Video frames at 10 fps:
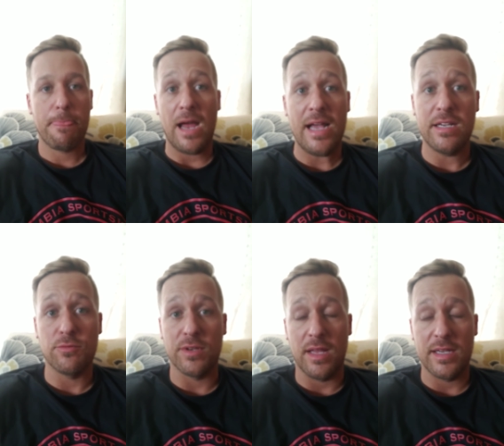I didn't
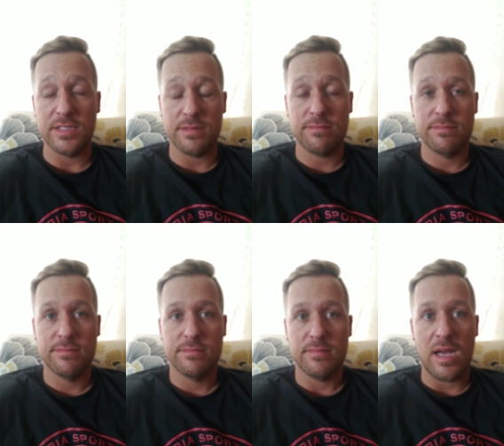realize it.
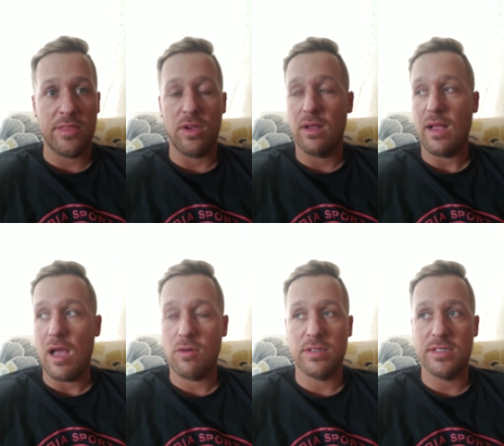I thought,
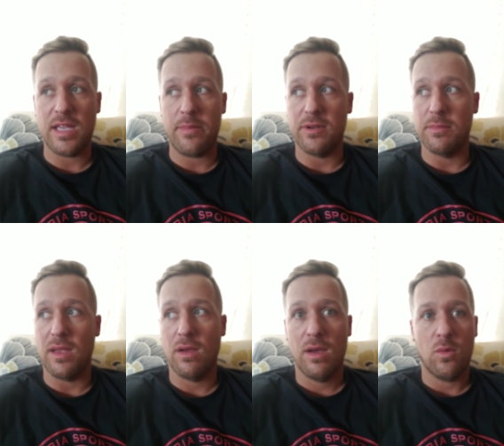how could this happen to me?
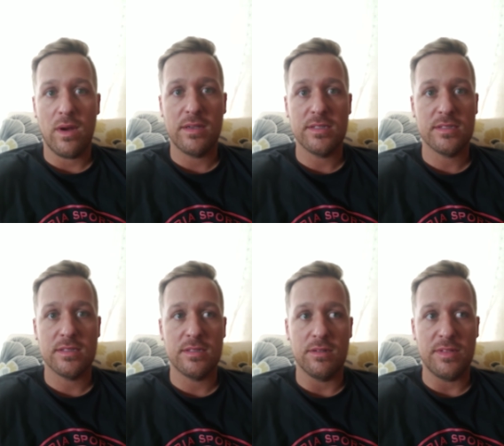Why is
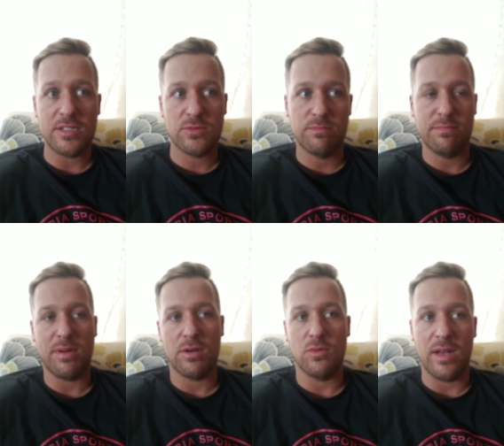this, that's
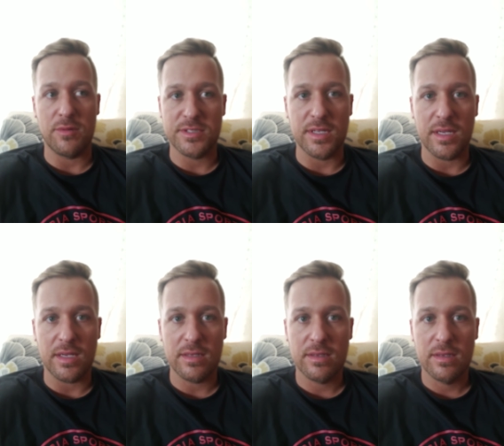part of what I was thinking.
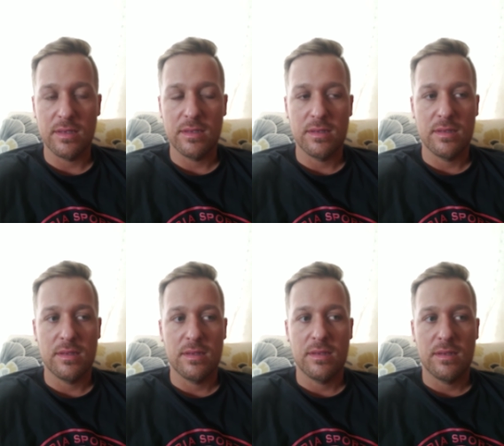
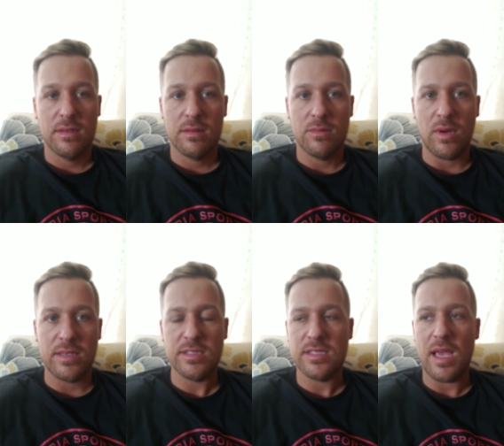Why does
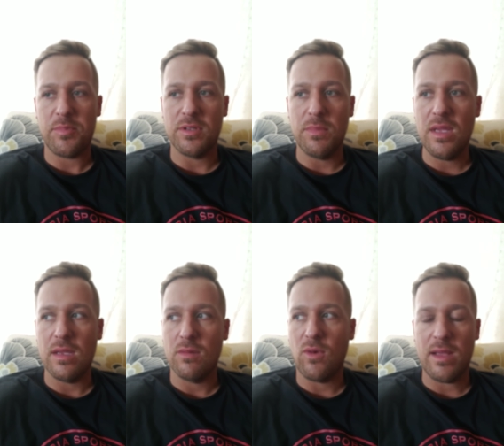this happen to me?
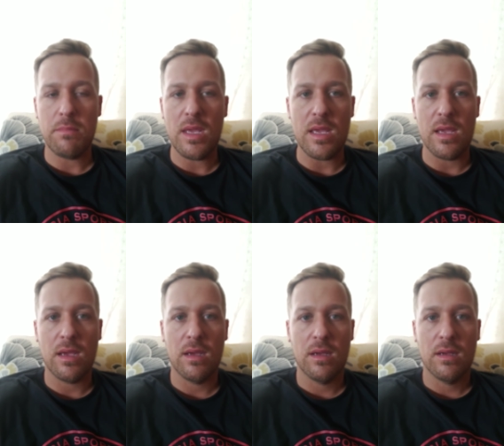Why me?
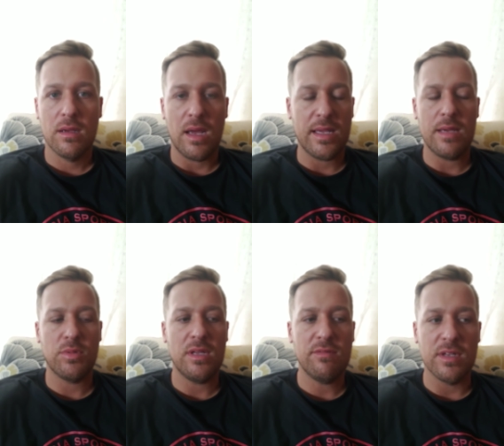I can't
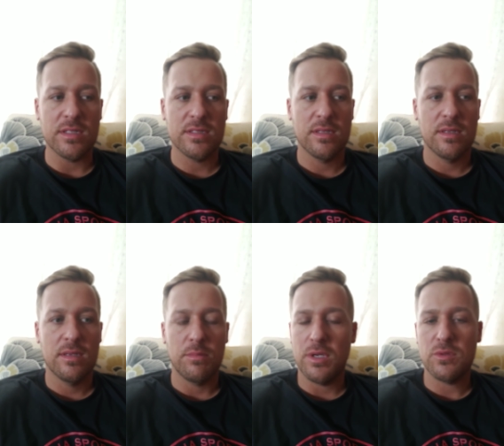believe this.
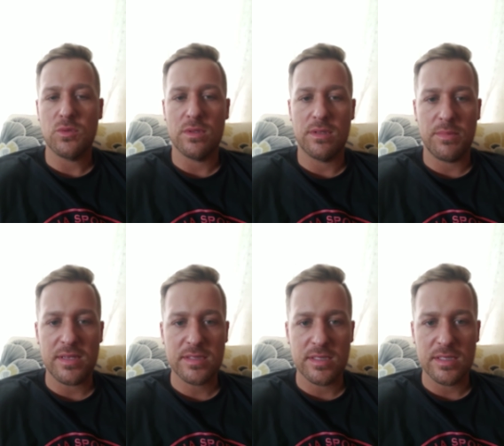But it was one of the
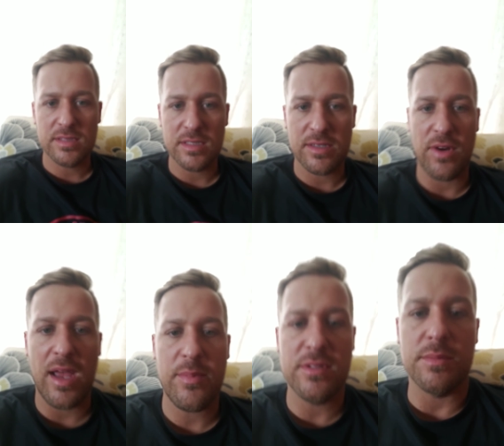best things that's ever
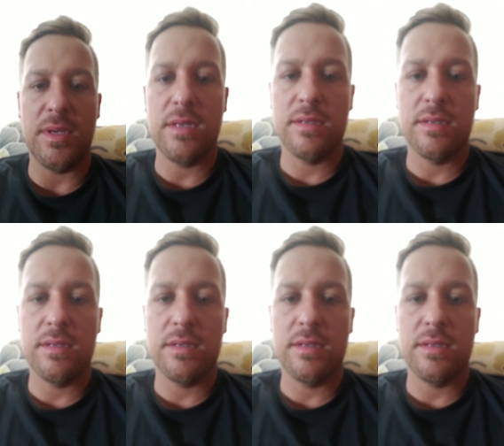happened to me.